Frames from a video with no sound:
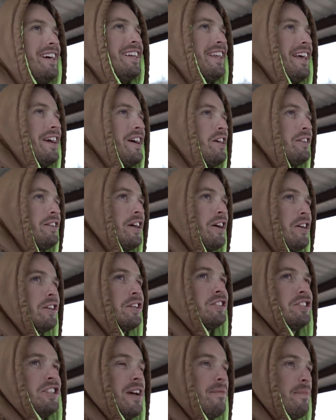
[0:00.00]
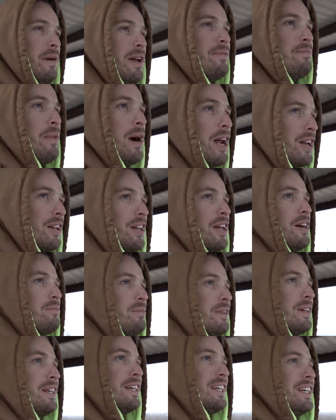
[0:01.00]
hung a champagne bottle up,
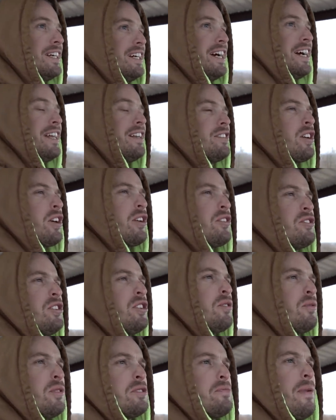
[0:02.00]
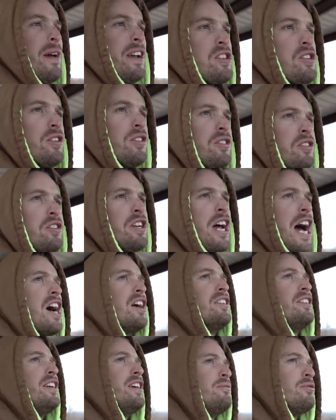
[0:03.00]
and Tars, you know, let's make sure you're
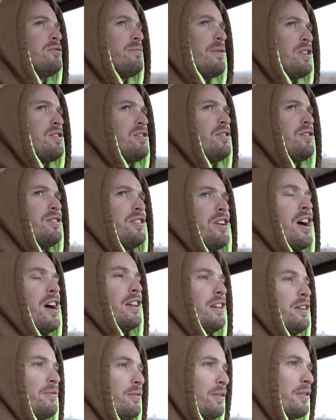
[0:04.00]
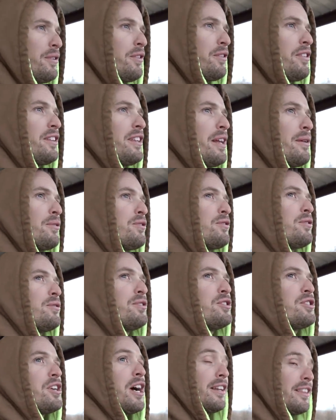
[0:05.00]
dialed in. Let's make sure you're dialed in. We didn't really think that went through.
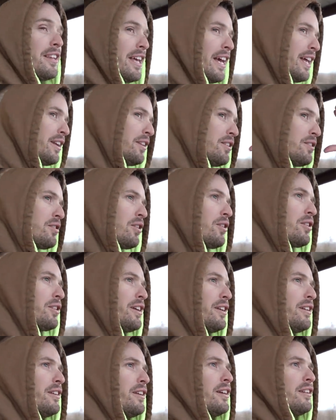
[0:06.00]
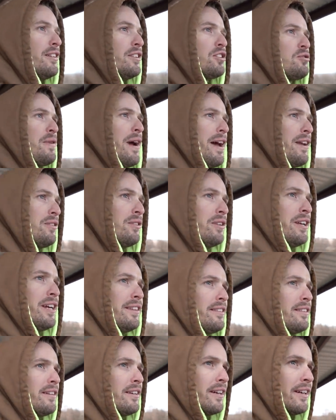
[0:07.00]
Shot the head of the target. The shrapnel
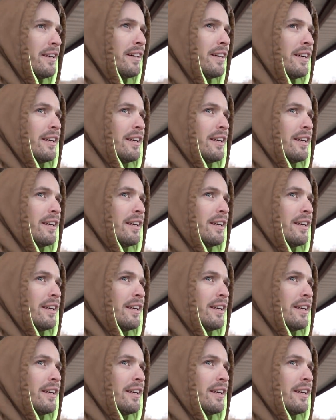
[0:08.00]
hit the